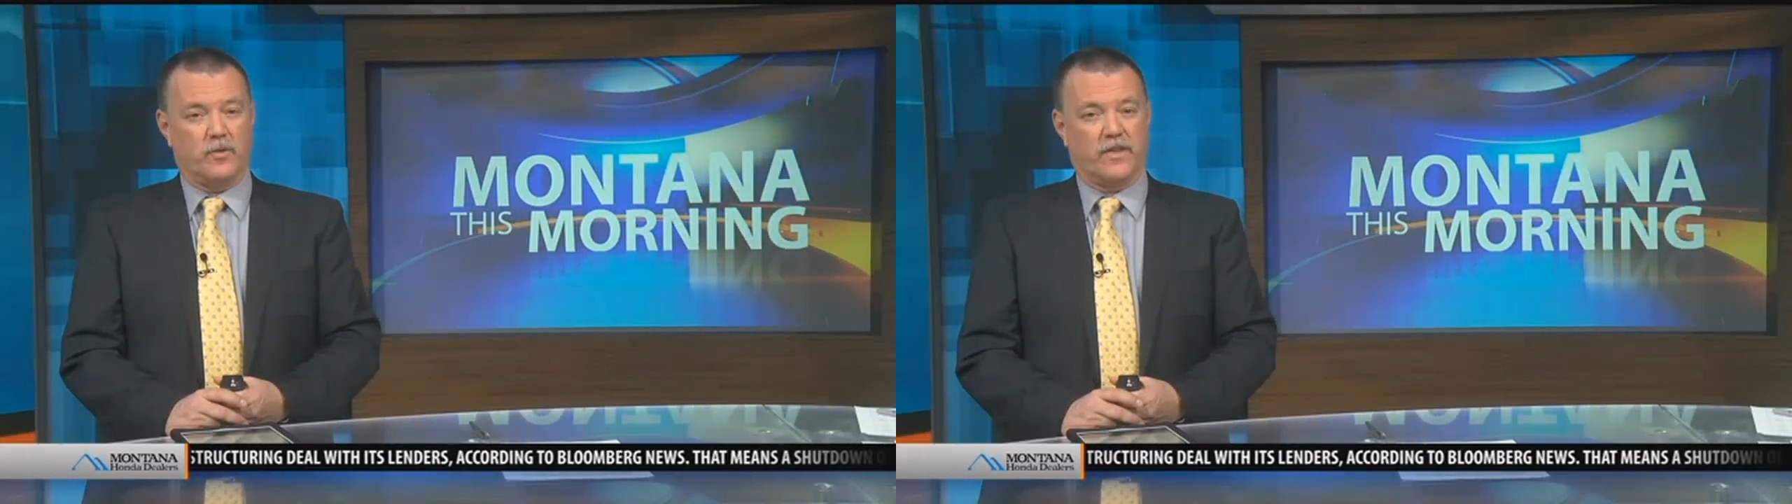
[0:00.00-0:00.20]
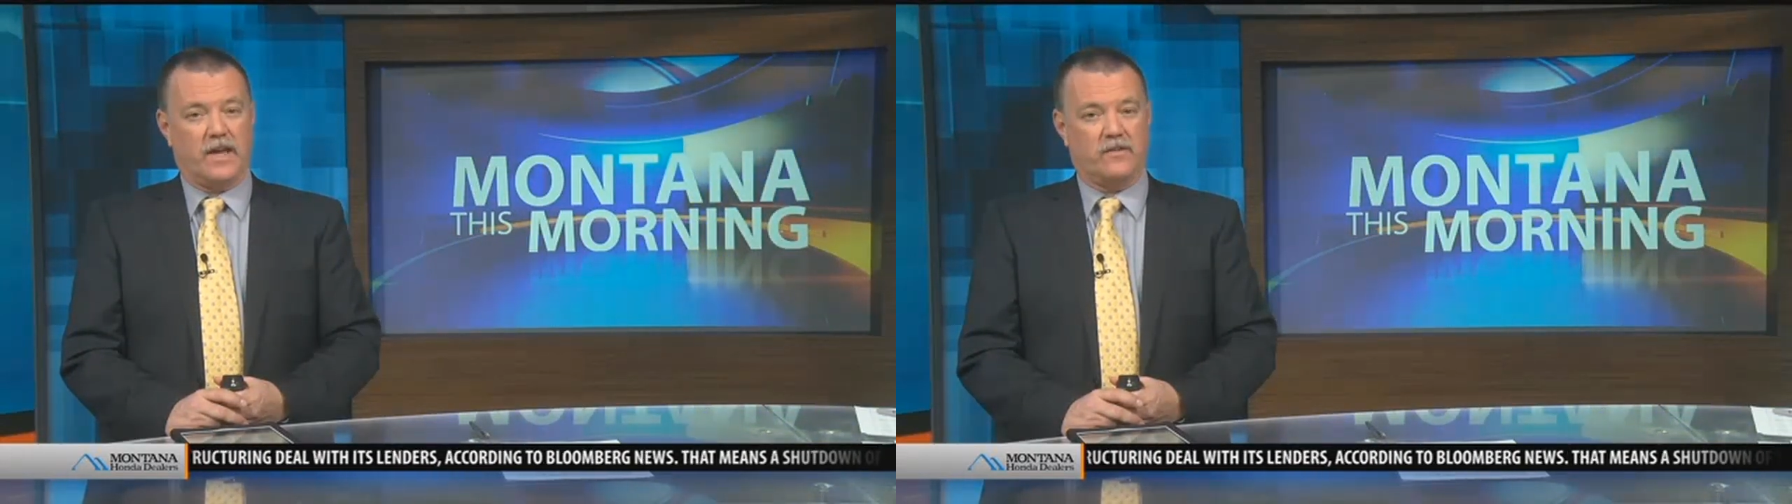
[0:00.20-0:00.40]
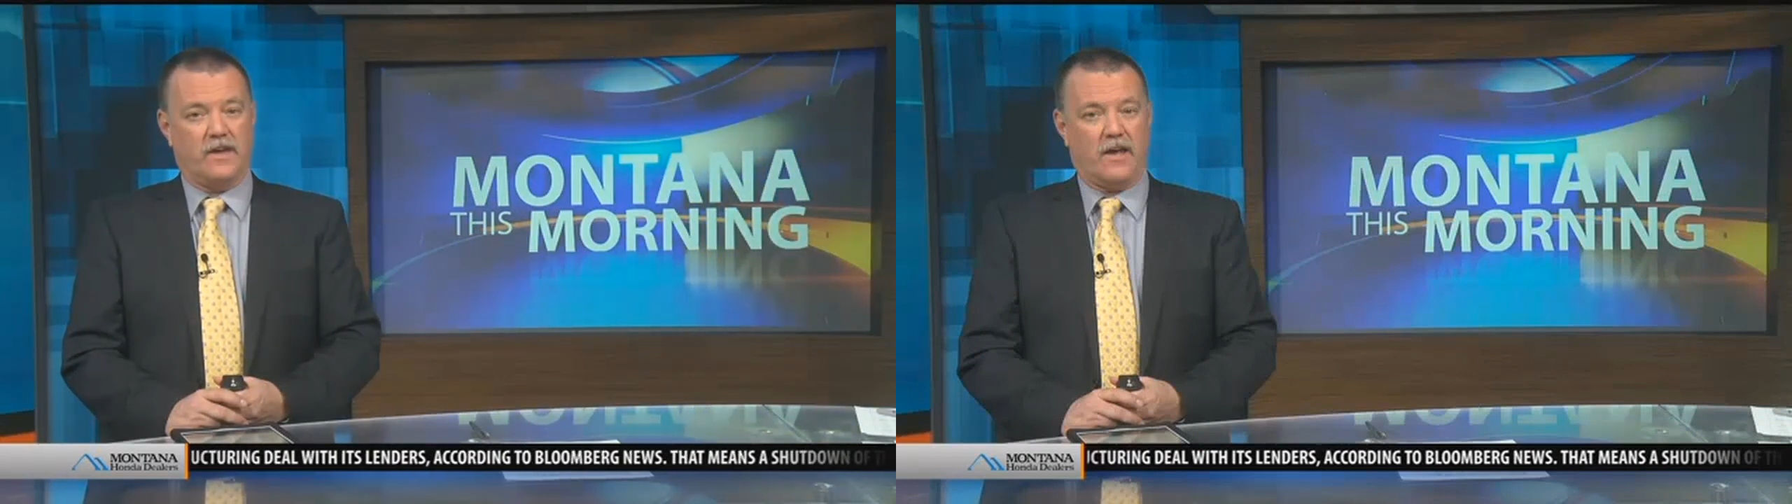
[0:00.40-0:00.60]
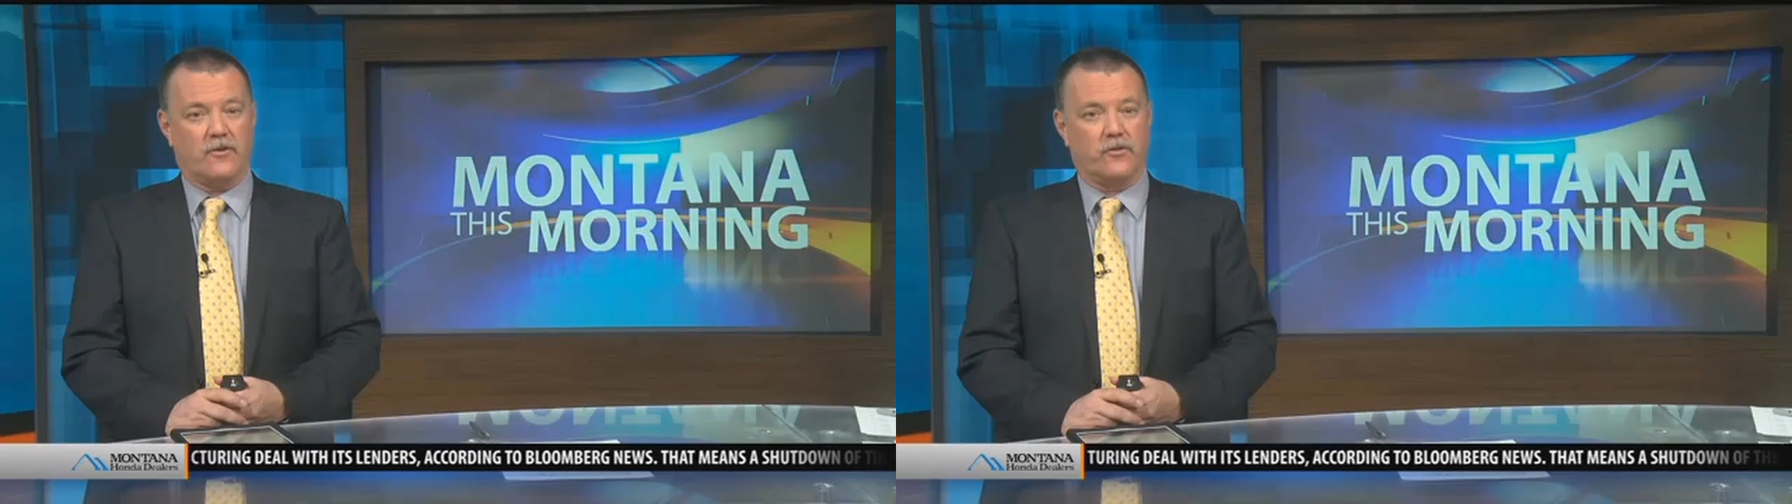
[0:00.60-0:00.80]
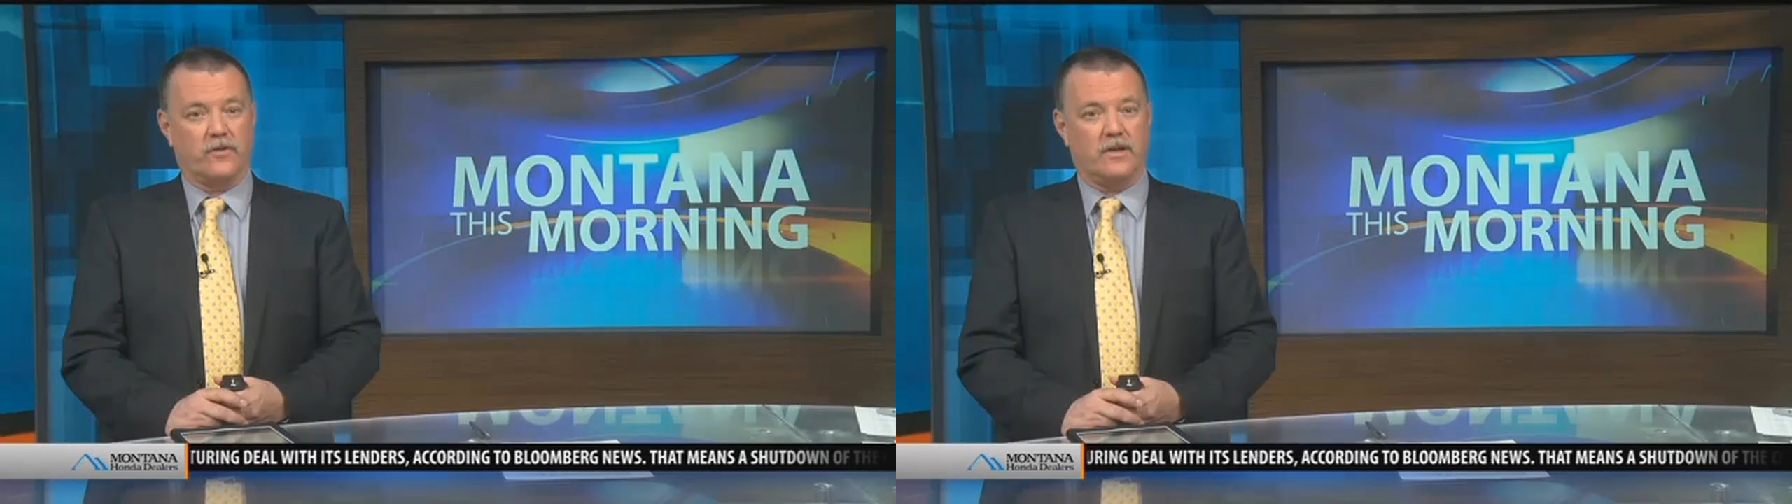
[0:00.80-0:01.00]
with Casey
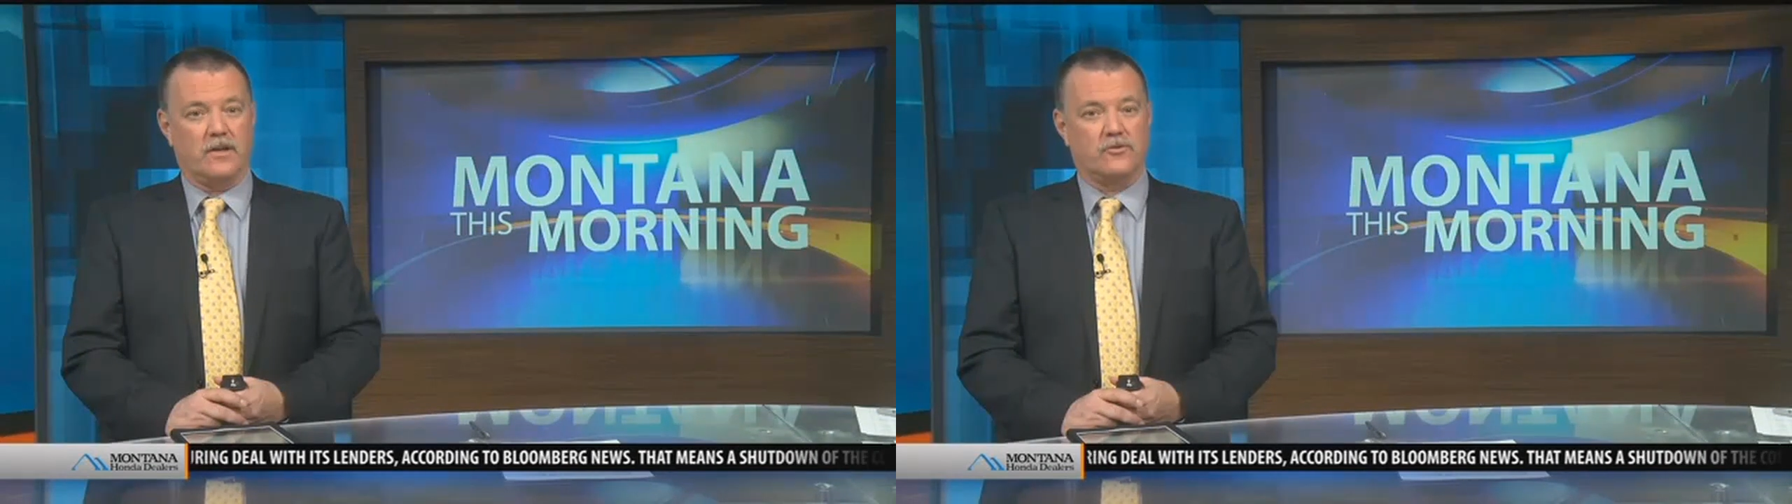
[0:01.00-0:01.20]
Anderson.